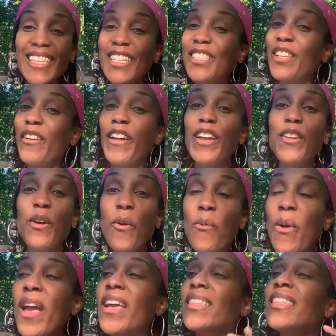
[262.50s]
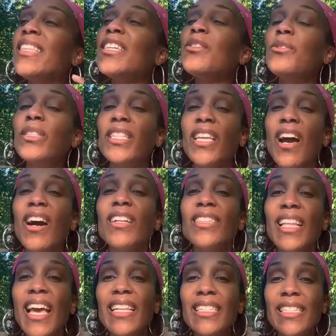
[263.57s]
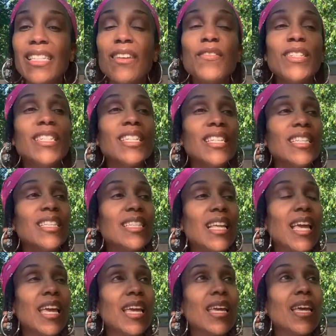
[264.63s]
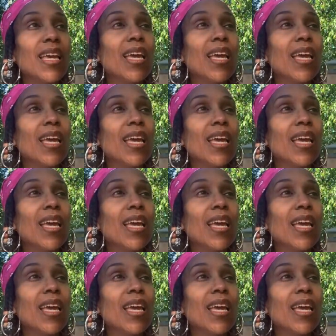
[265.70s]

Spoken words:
there ain't no way. Literally on that 17th day,